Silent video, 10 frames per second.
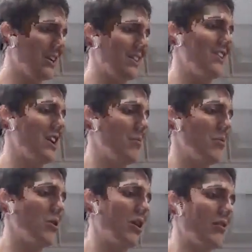like the
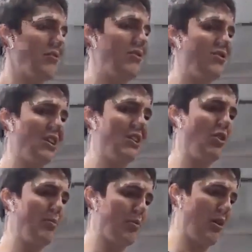number of
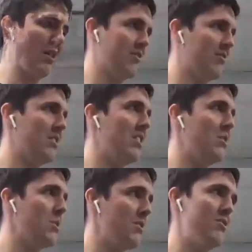signal processing
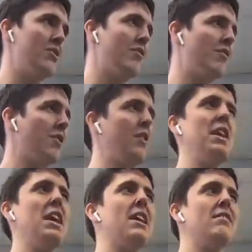units you can fit on
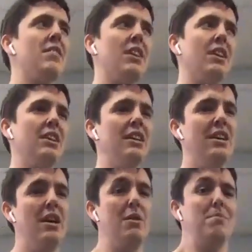the ASIC.
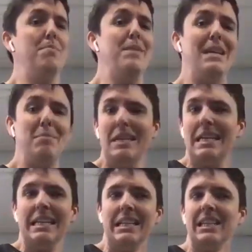Maybe?
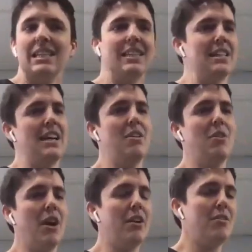I
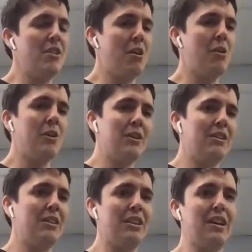don't know.
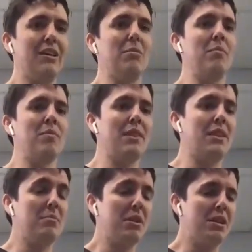
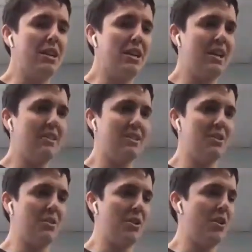But in any case,
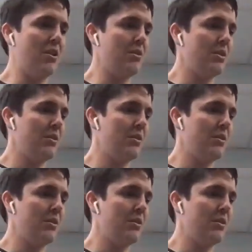there are